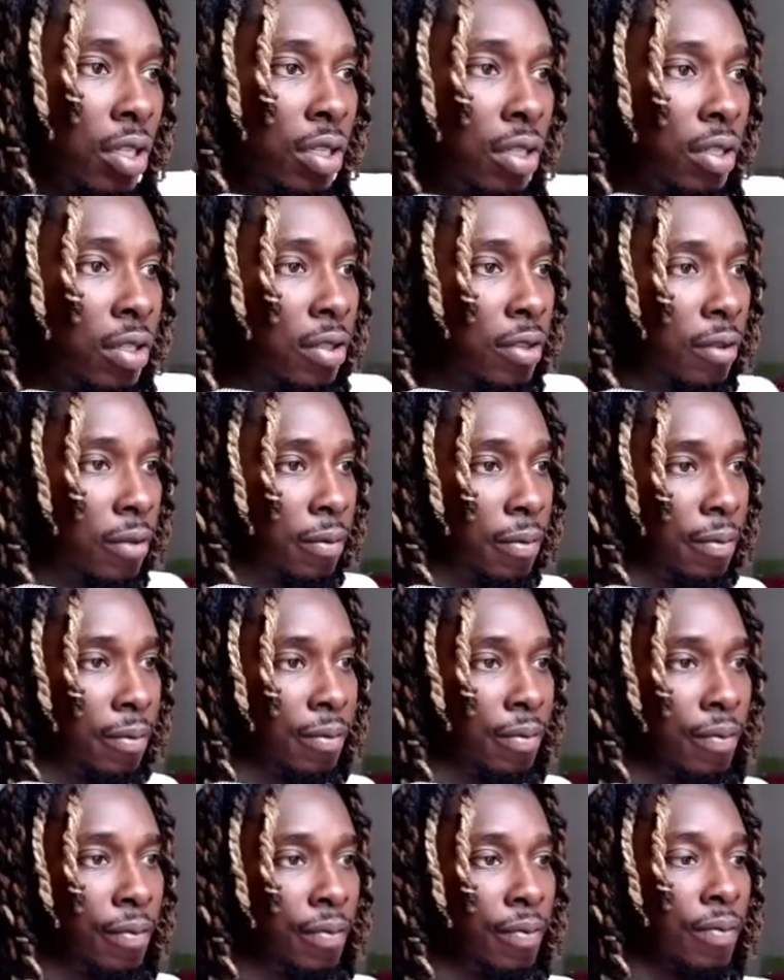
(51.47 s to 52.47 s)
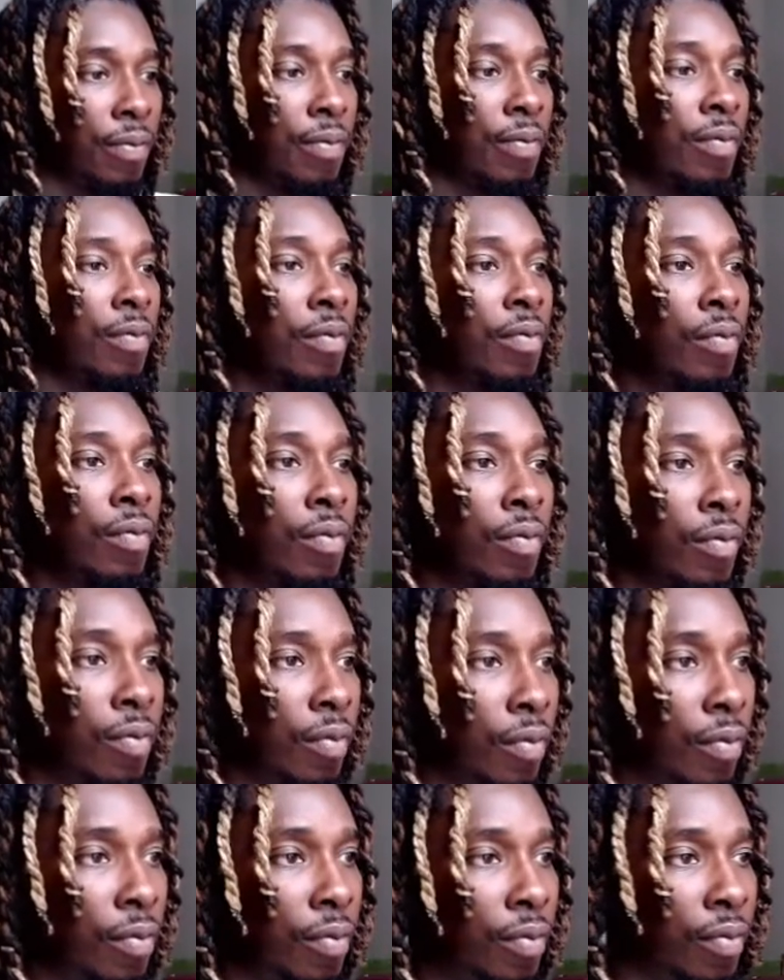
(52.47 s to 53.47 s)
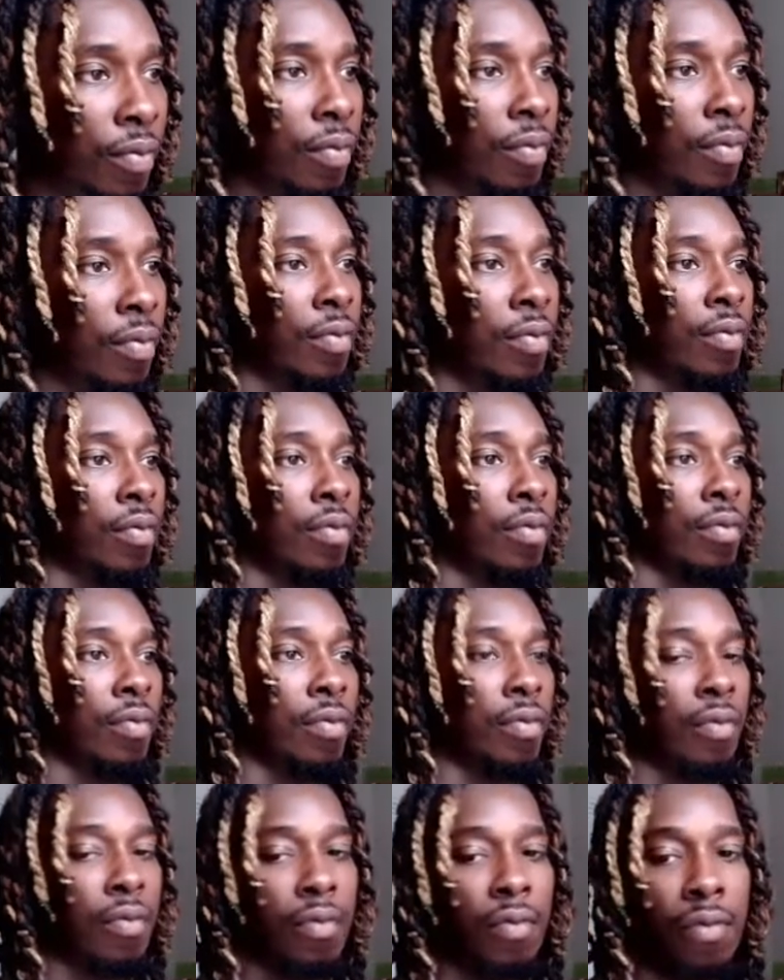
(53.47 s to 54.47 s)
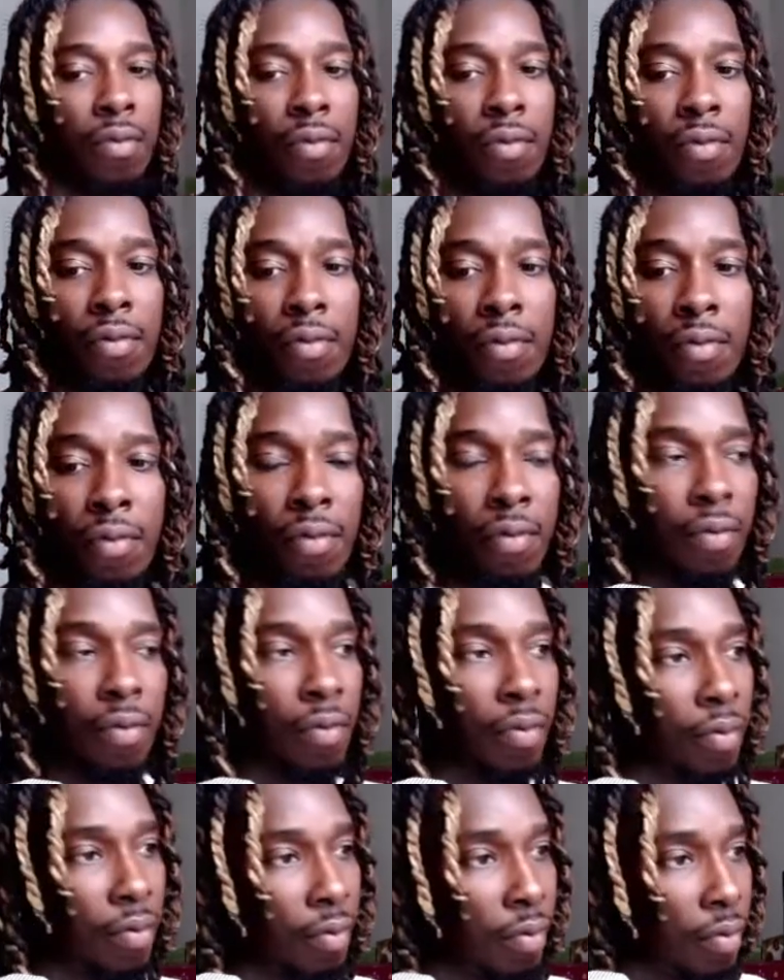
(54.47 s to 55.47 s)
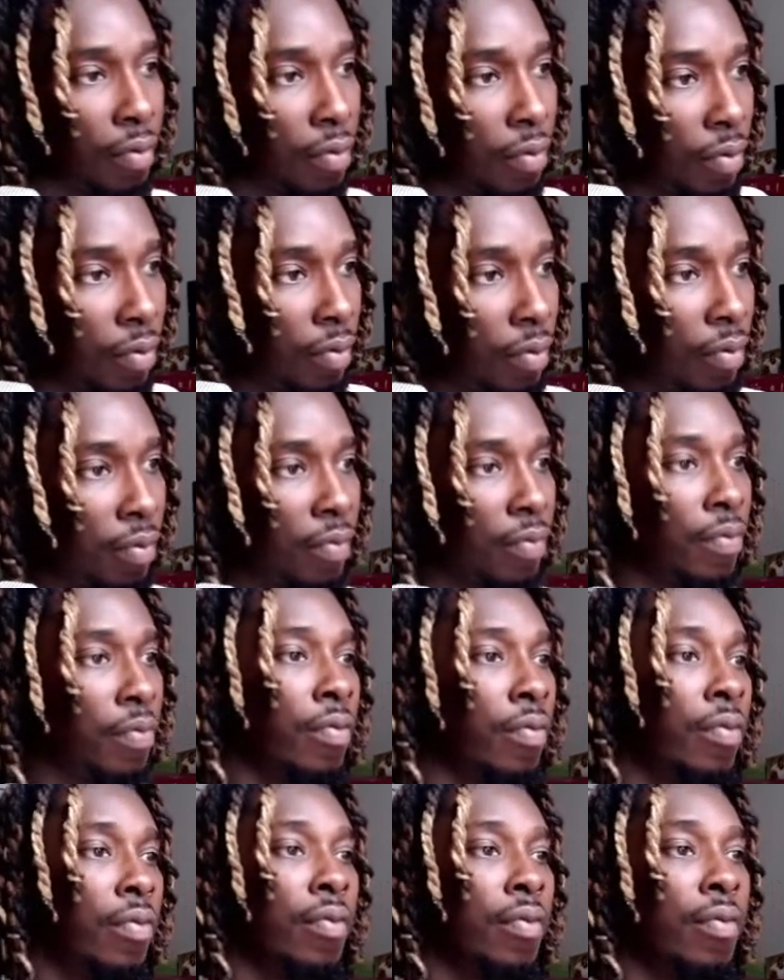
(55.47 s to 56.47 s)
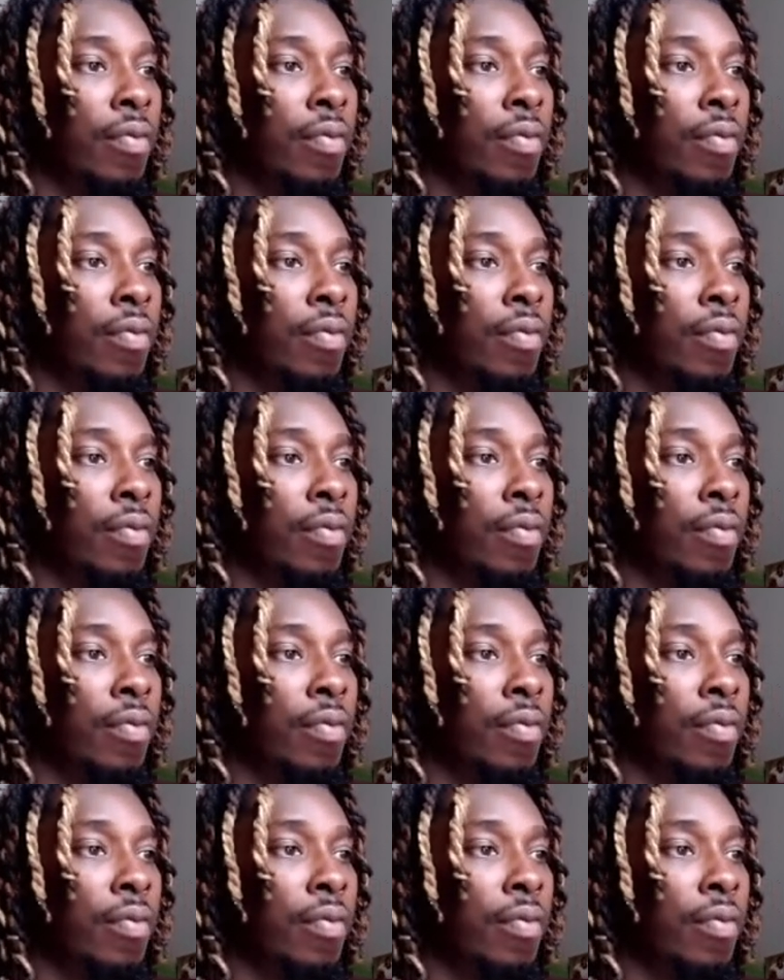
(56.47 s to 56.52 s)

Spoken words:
[no speech]